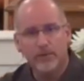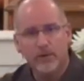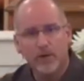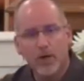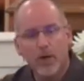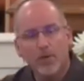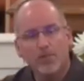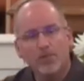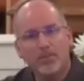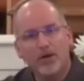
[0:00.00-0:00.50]

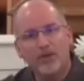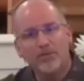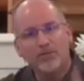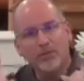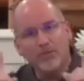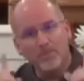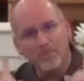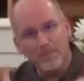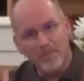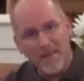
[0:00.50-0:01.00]
but the
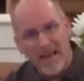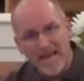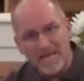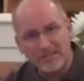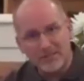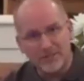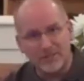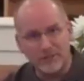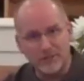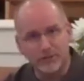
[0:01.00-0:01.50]

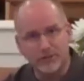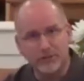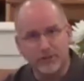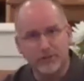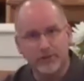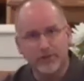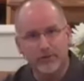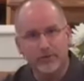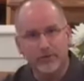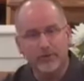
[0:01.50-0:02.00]

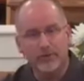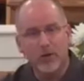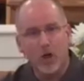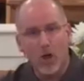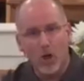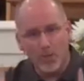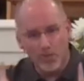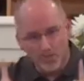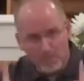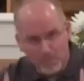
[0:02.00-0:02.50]
messenger
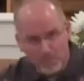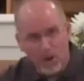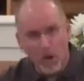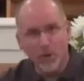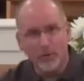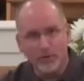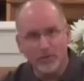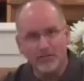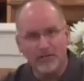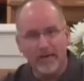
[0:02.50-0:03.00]

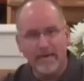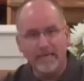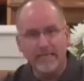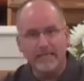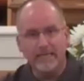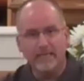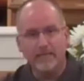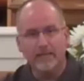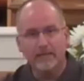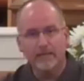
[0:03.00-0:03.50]

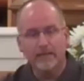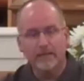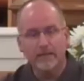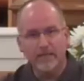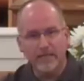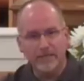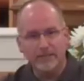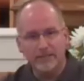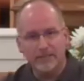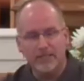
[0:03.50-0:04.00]
motivated
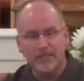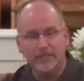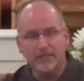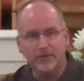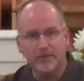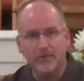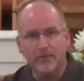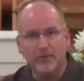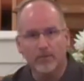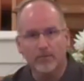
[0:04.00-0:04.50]

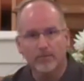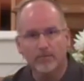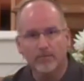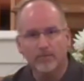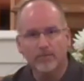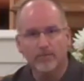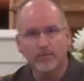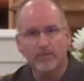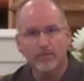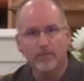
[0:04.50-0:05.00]
Ezekiel.
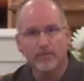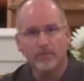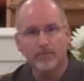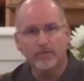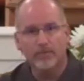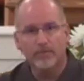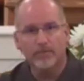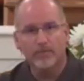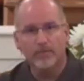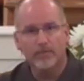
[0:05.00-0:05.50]

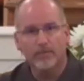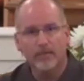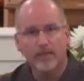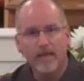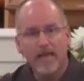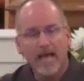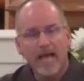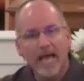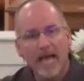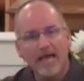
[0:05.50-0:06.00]

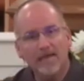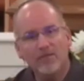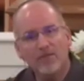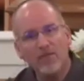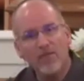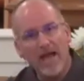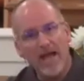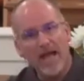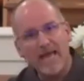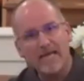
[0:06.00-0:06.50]
And
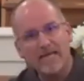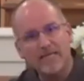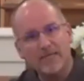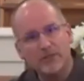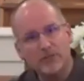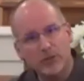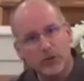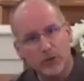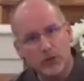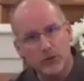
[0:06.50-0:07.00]
that
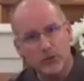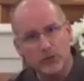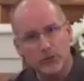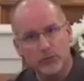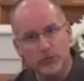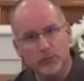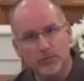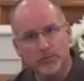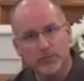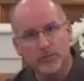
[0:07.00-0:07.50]
is
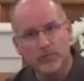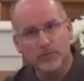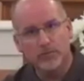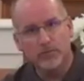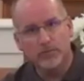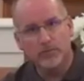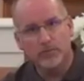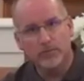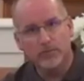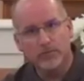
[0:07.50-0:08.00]
who
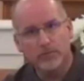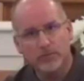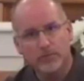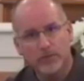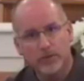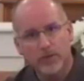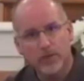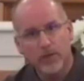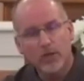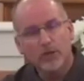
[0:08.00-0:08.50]

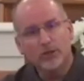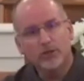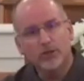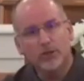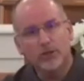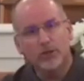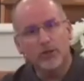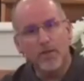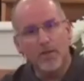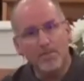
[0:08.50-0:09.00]

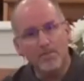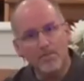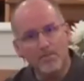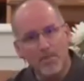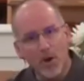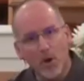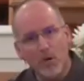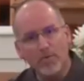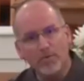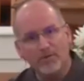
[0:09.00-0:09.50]
should
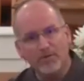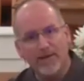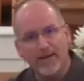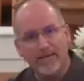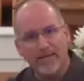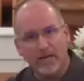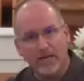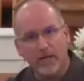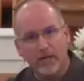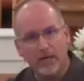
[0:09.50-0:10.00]

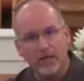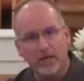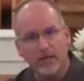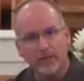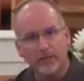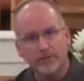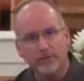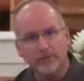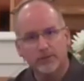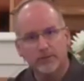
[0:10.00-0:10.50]
motivate
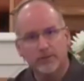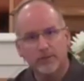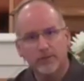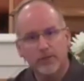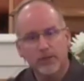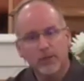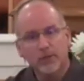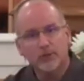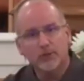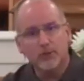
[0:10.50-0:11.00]
us
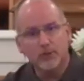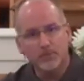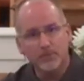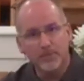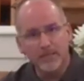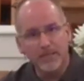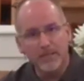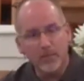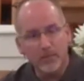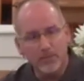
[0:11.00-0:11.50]
to
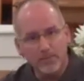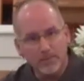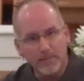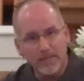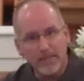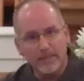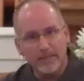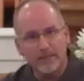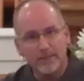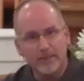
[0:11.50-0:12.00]
be
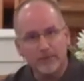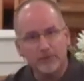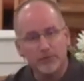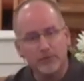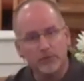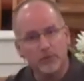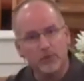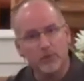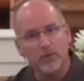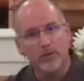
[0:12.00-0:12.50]
obedient to
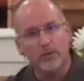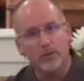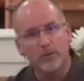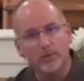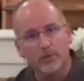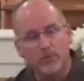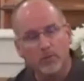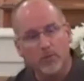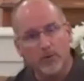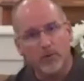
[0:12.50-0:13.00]
the will and the
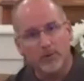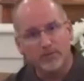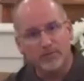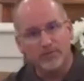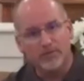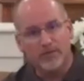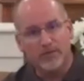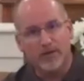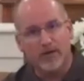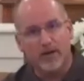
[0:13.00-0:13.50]
word of
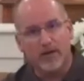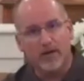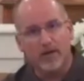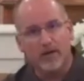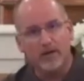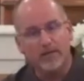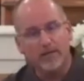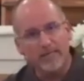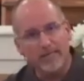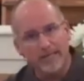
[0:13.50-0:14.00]
God
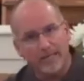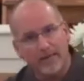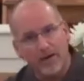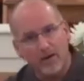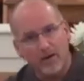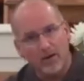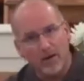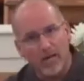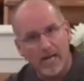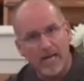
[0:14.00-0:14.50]
in our
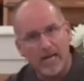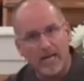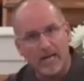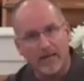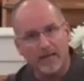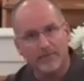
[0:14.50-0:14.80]
life.